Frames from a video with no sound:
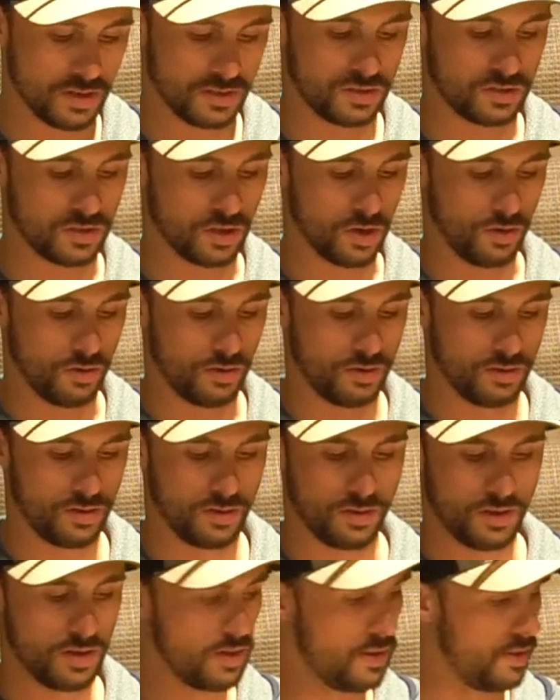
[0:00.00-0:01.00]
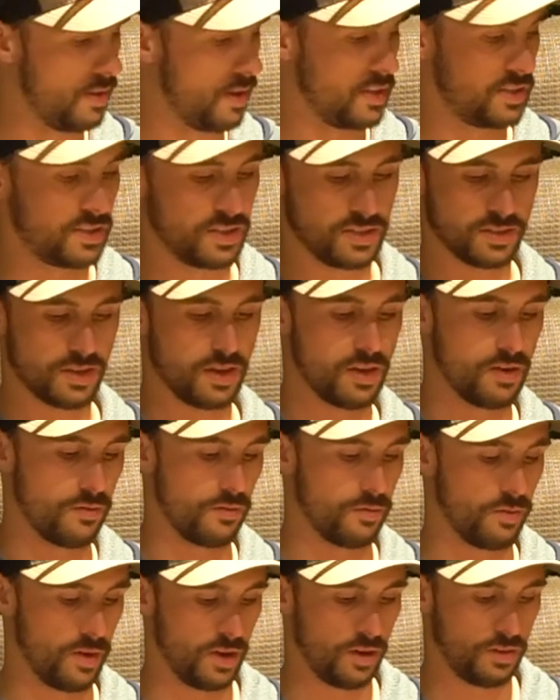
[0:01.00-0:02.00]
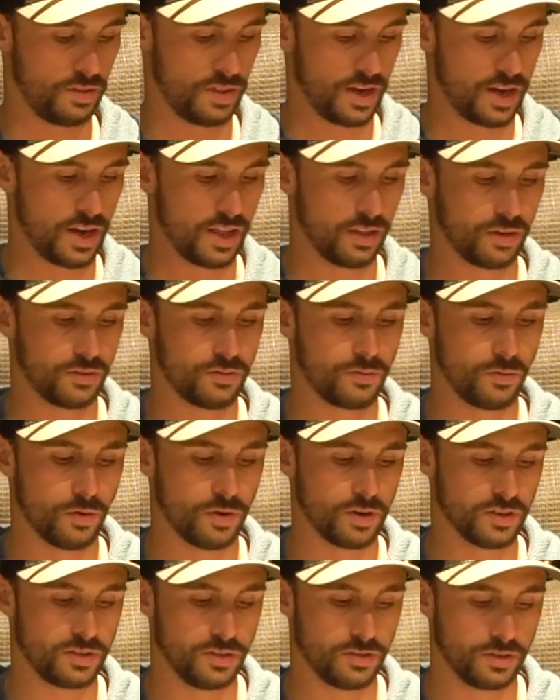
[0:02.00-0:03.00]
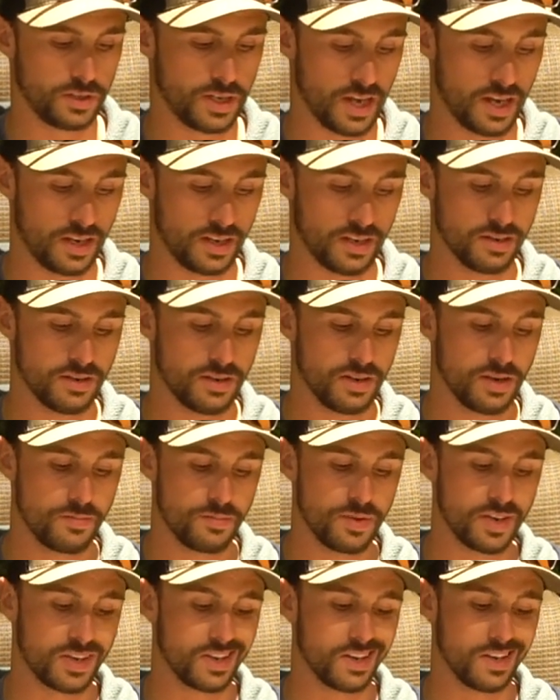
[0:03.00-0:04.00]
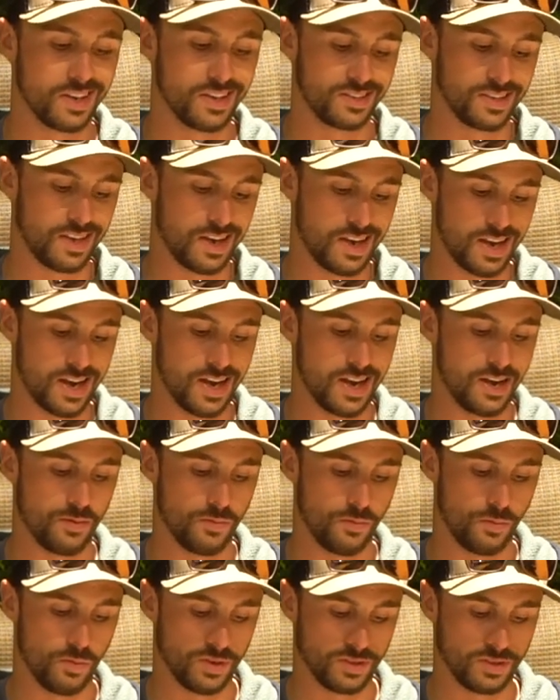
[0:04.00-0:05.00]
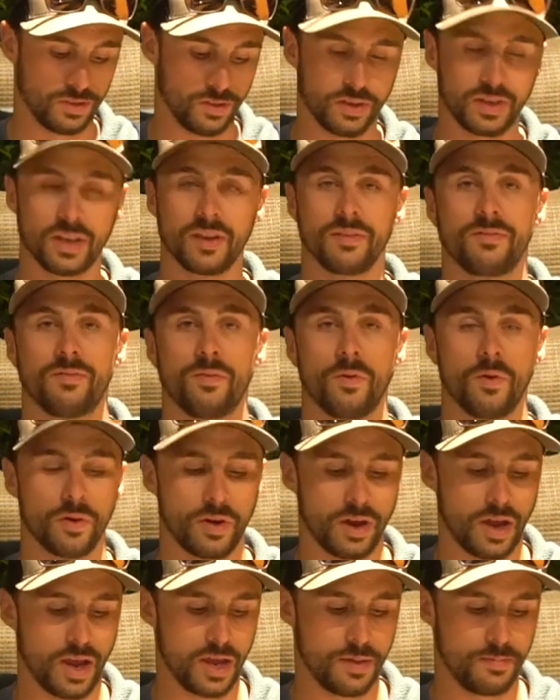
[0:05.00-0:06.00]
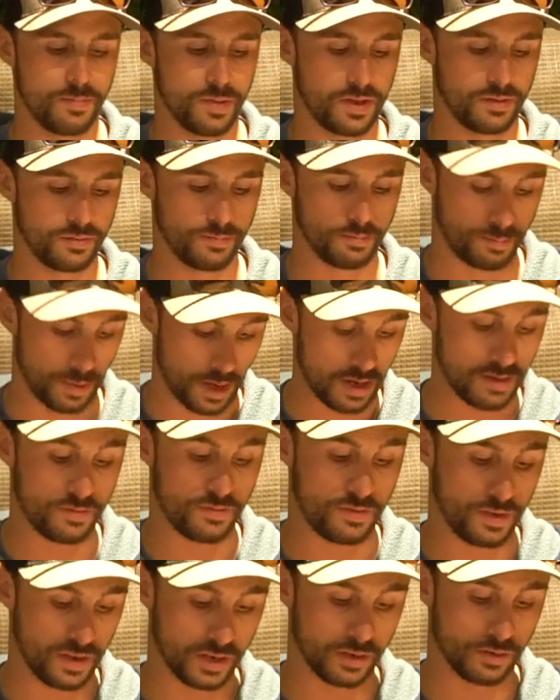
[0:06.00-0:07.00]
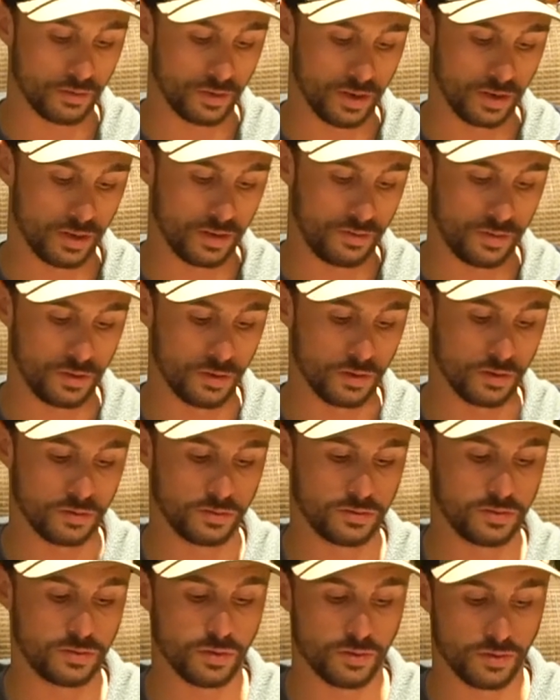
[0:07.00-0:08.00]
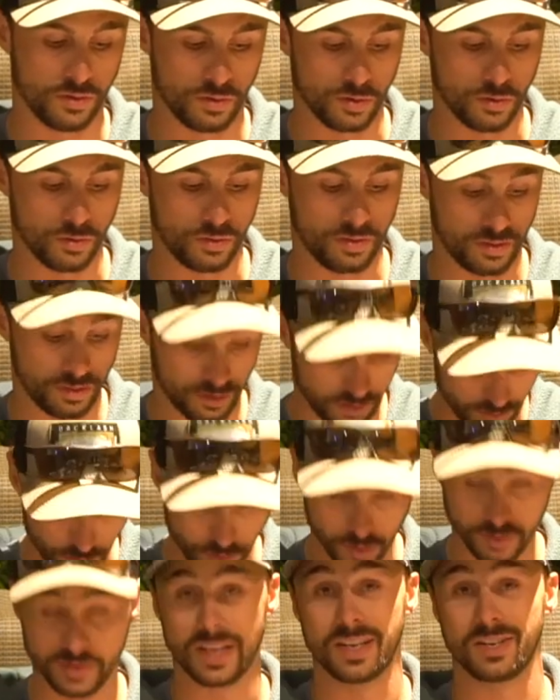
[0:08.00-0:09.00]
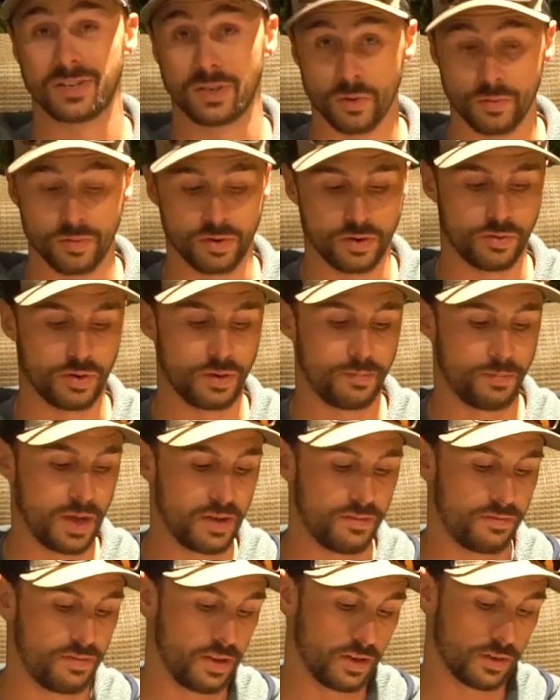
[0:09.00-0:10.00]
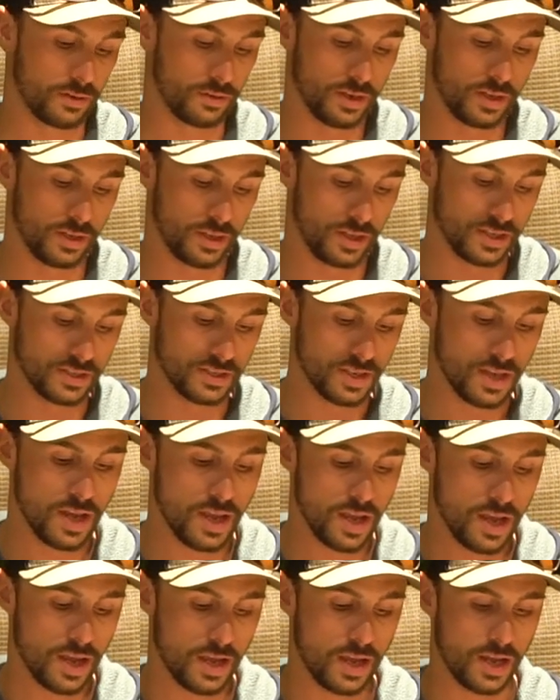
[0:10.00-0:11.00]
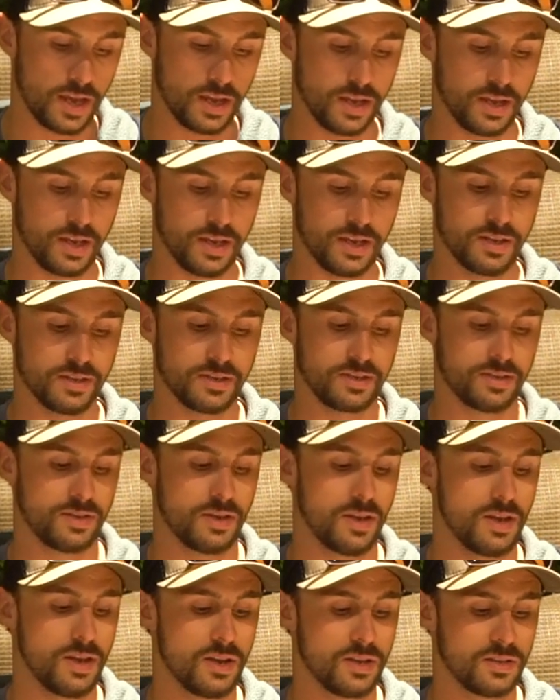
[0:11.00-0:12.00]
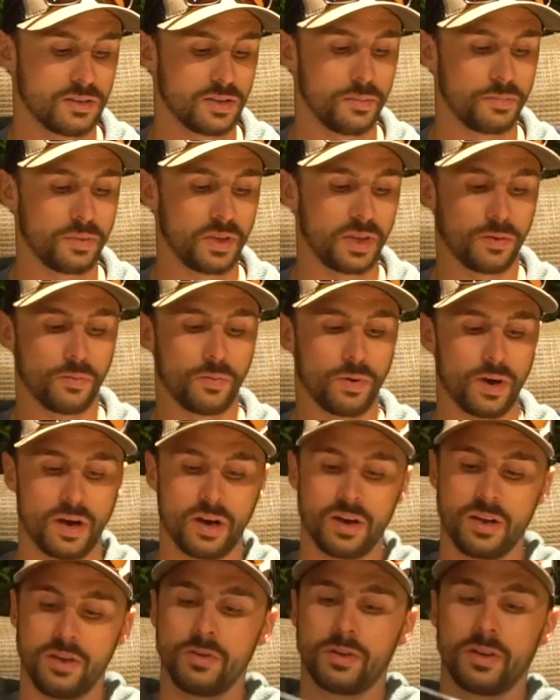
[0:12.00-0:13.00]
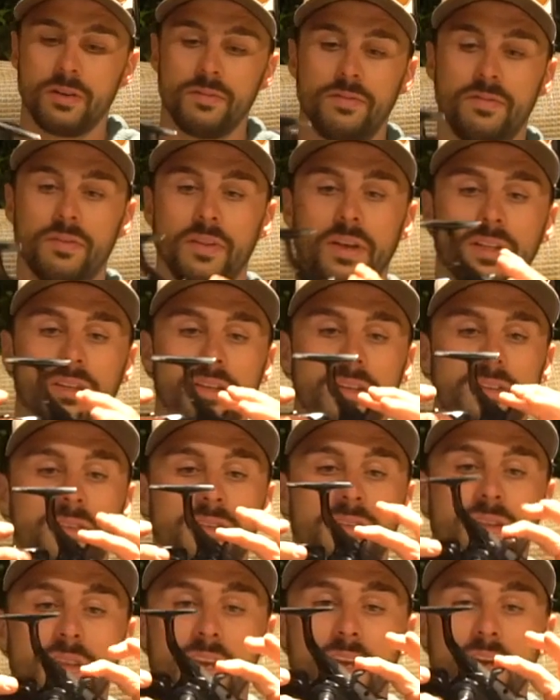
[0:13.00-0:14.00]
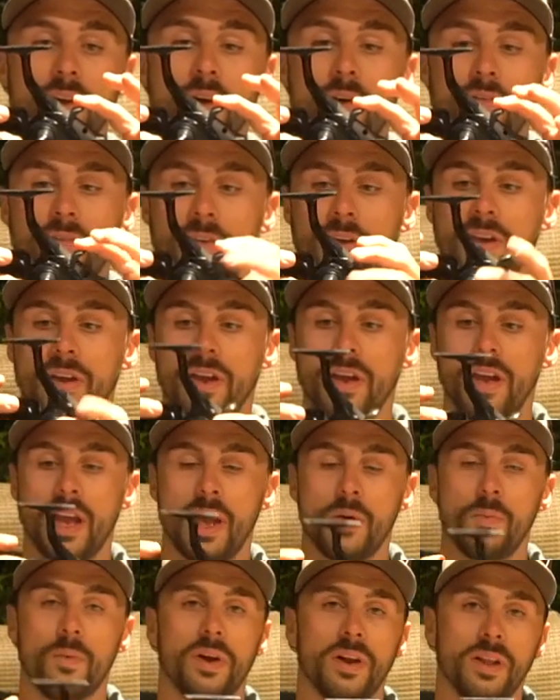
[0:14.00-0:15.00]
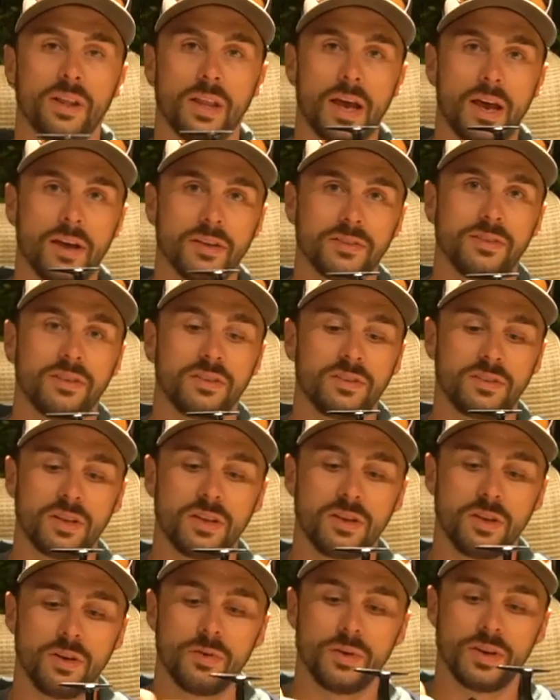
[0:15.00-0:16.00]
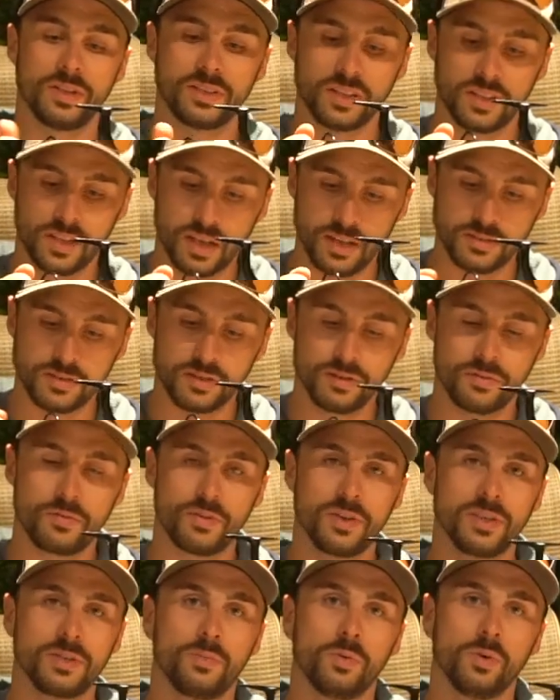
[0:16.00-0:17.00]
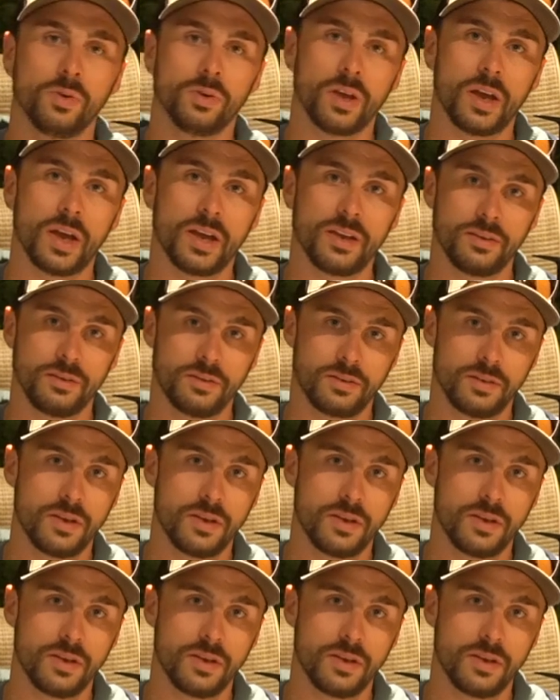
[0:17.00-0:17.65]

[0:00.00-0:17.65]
So this is a reel that I looked forward to getting because I was looking for a bait feeding reel. If you those that don't know what a bait feeding reel is, it is something where you can flick this thing over, and what it allows you to do is it allows you to free spool line.